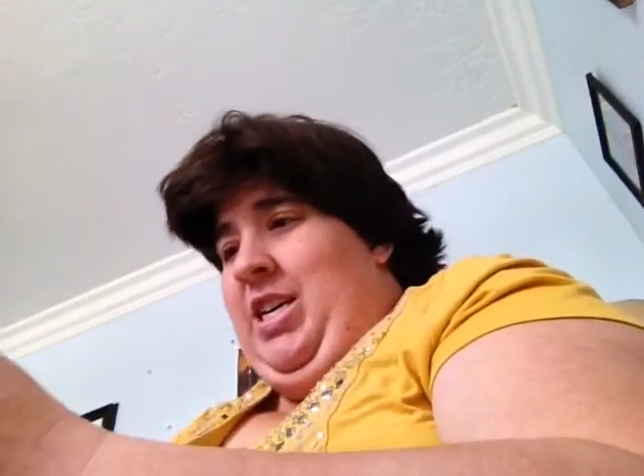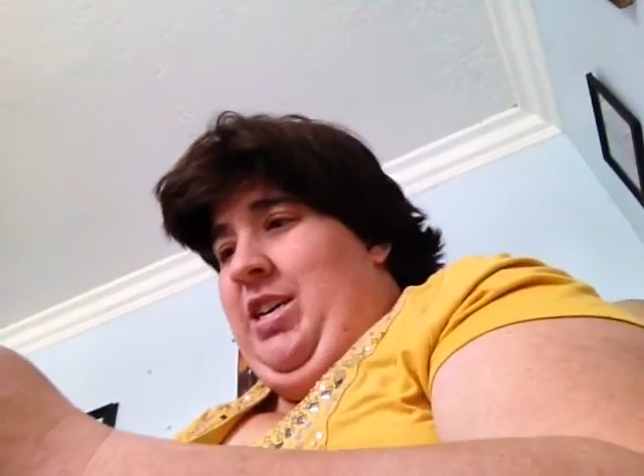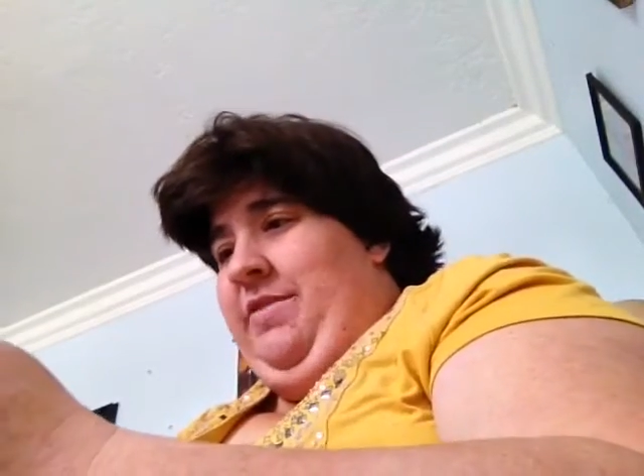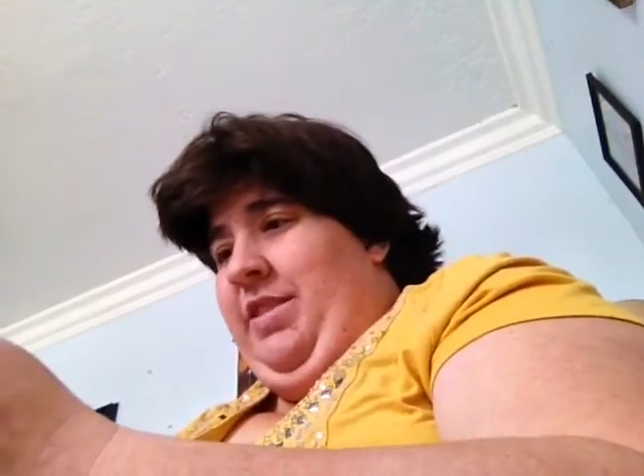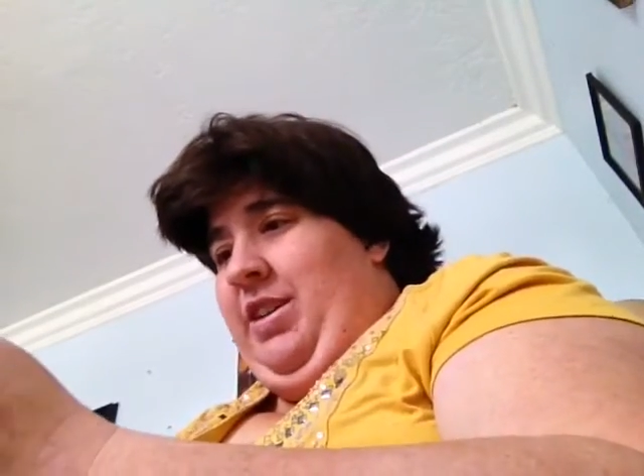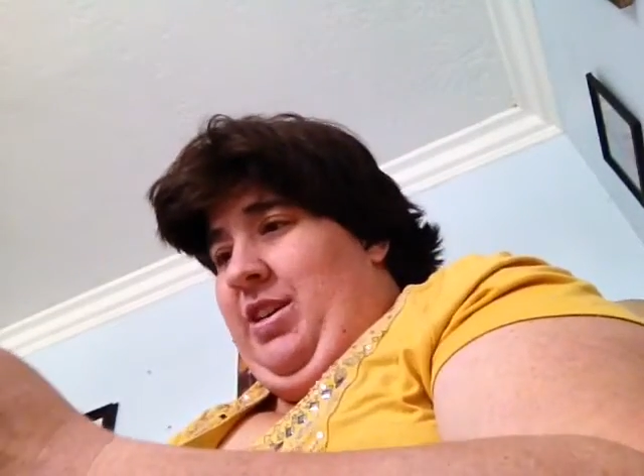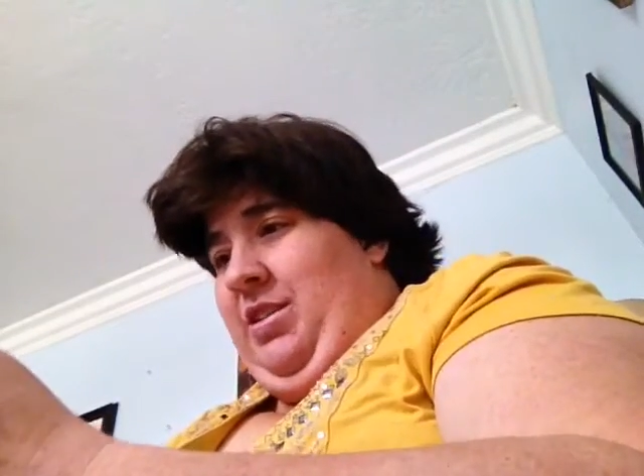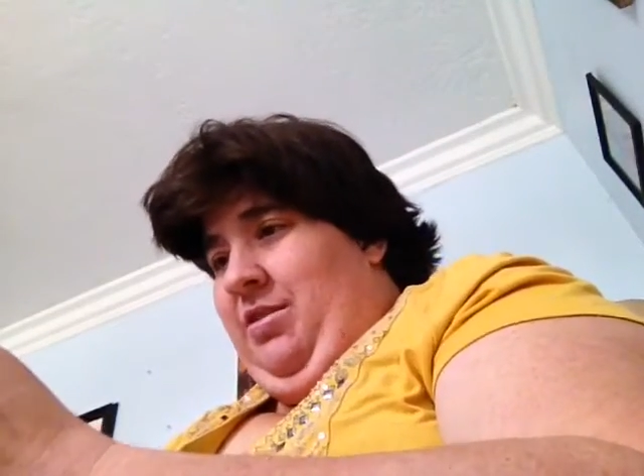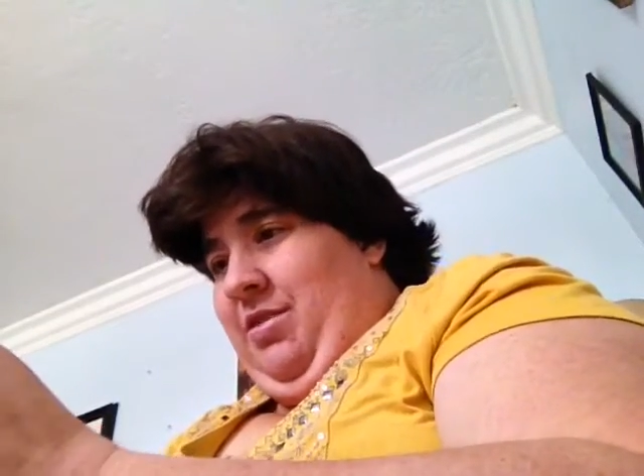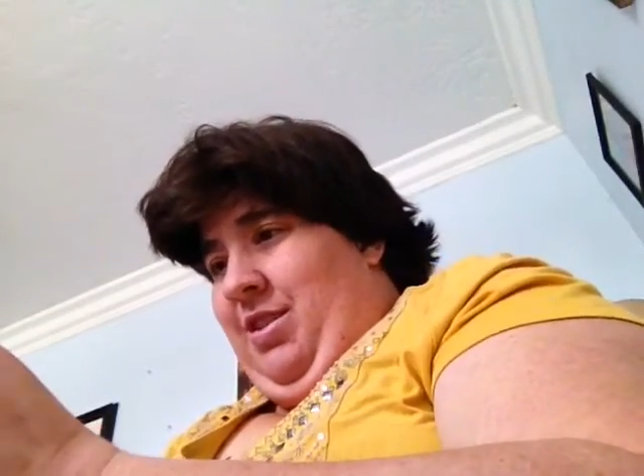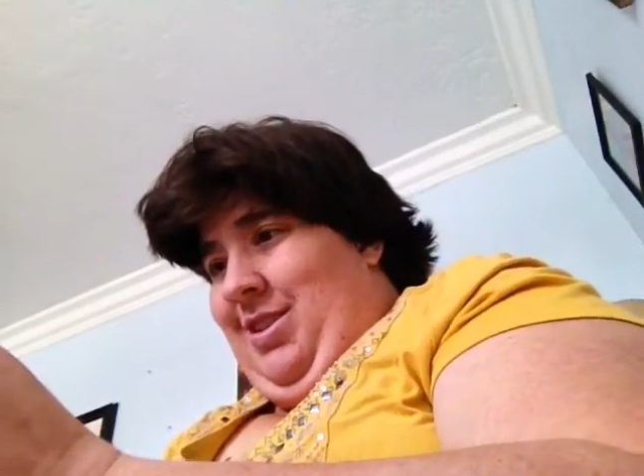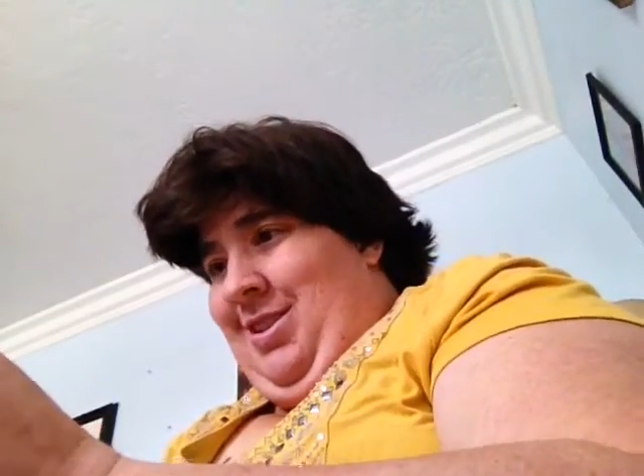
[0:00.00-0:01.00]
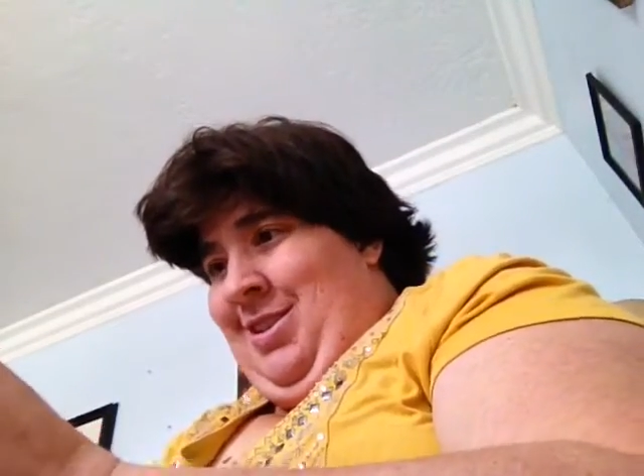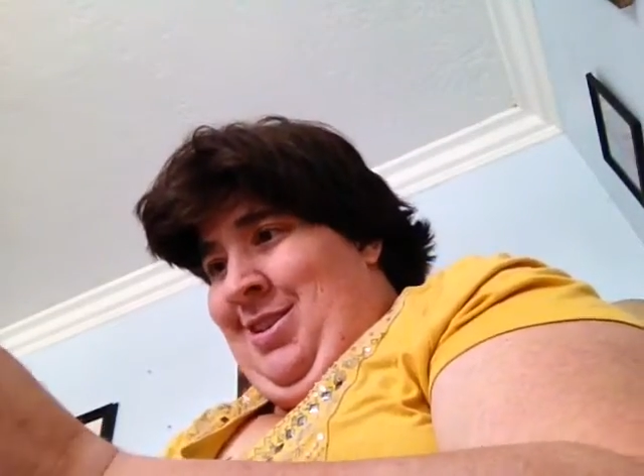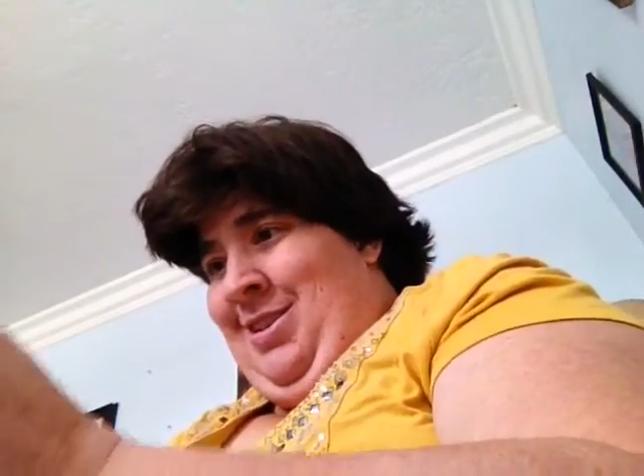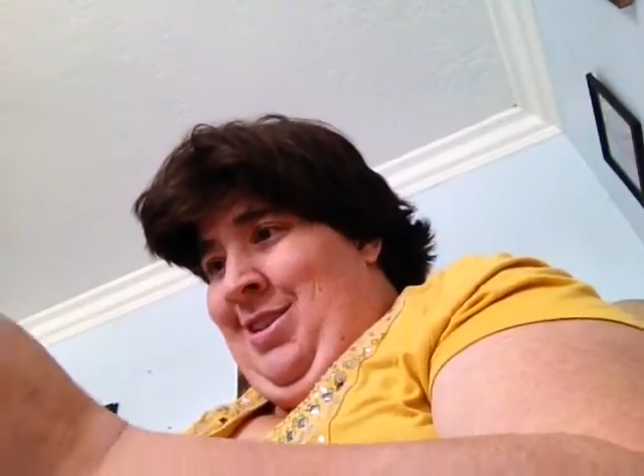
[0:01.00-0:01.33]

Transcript: if I can do it.